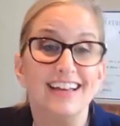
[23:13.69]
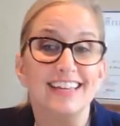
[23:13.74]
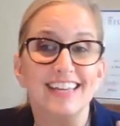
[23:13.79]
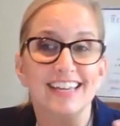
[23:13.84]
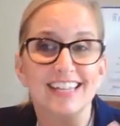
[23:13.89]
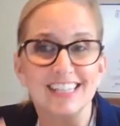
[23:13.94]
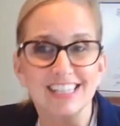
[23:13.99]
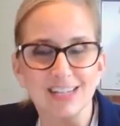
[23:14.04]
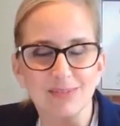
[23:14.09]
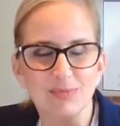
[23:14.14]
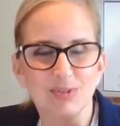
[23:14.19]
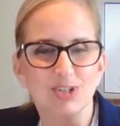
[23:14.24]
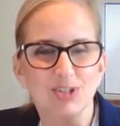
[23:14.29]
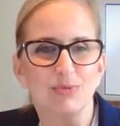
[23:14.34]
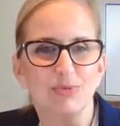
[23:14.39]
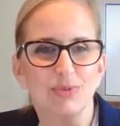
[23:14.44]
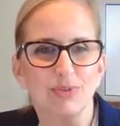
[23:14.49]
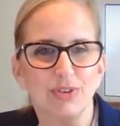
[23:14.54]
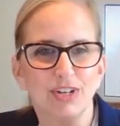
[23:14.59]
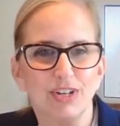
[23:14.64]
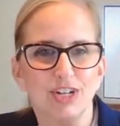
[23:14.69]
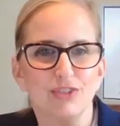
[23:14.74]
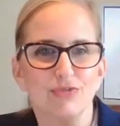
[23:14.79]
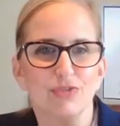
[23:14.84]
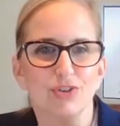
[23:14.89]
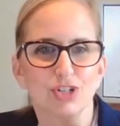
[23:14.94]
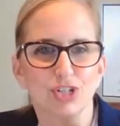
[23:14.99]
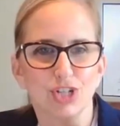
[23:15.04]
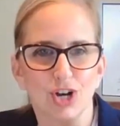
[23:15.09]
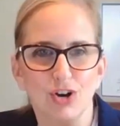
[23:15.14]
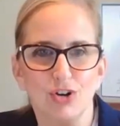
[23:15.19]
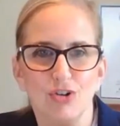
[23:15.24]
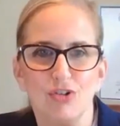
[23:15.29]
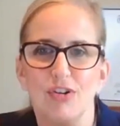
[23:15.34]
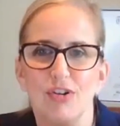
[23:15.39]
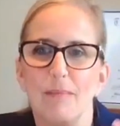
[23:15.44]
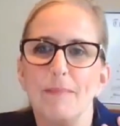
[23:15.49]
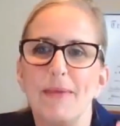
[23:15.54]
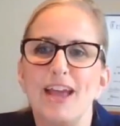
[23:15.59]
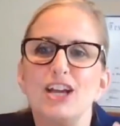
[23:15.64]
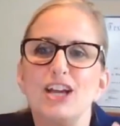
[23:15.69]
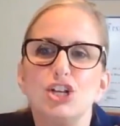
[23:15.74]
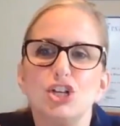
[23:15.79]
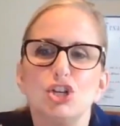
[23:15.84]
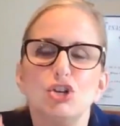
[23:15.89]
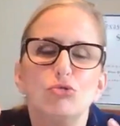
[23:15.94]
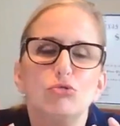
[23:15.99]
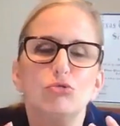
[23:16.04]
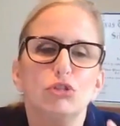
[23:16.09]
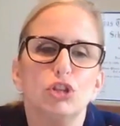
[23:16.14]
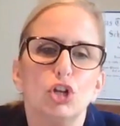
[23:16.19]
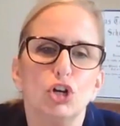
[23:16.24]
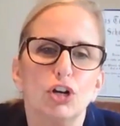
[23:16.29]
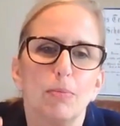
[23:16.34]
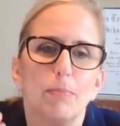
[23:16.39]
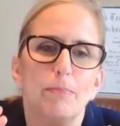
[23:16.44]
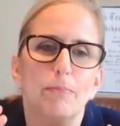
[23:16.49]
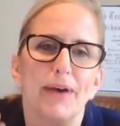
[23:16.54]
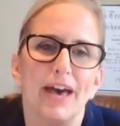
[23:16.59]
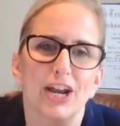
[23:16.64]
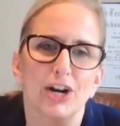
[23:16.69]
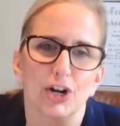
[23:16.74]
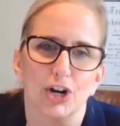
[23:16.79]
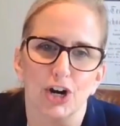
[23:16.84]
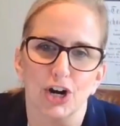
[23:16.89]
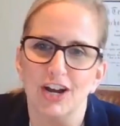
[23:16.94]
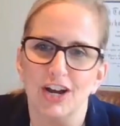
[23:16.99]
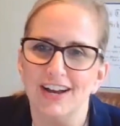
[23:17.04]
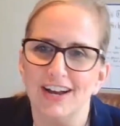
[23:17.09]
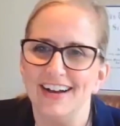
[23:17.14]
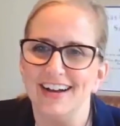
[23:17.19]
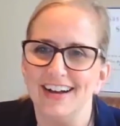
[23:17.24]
Get someone to read it for tone, make you look better.